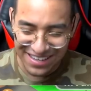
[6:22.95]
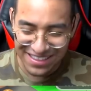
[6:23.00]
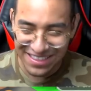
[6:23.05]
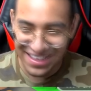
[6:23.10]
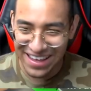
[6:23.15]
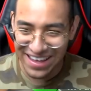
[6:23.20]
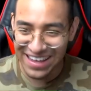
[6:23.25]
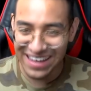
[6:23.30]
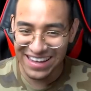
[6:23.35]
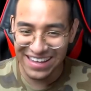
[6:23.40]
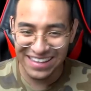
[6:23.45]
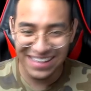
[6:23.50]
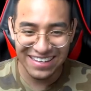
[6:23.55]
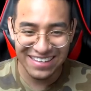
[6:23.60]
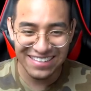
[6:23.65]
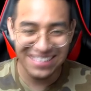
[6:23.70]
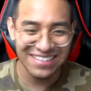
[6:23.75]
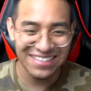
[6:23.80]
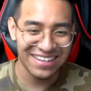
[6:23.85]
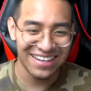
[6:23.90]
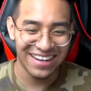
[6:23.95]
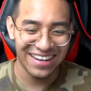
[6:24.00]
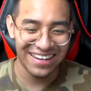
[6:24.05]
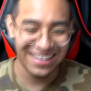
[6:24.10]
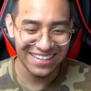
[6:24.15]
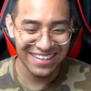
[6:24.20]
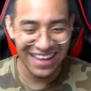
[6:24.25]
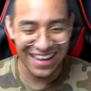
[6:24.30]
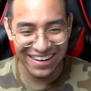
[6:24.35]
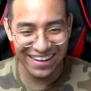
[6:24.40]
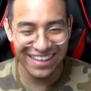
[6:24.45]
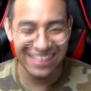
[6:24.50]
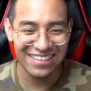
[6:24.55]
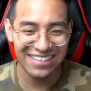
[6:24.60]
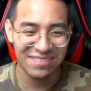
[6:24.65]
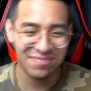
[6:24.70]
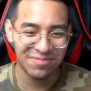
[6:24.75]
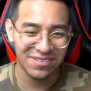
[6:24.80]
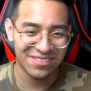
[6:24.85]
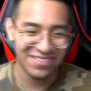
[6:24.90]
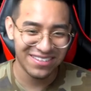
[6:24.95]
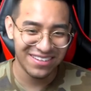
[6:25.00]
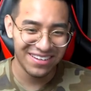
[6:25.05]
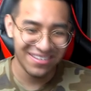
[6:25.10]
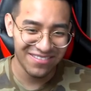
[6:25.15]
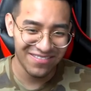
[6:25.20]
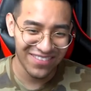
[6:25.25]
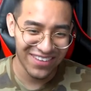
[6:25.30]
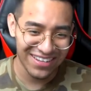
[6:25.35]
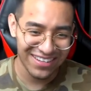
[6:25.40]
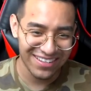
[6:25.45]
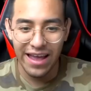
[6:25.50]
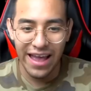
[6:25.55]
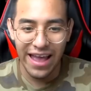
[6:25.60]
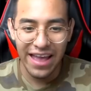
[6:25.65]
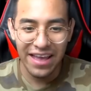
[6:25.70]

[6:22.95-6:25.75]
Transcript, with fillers: They they just decline. Yeah, like this person. Oh my goodness.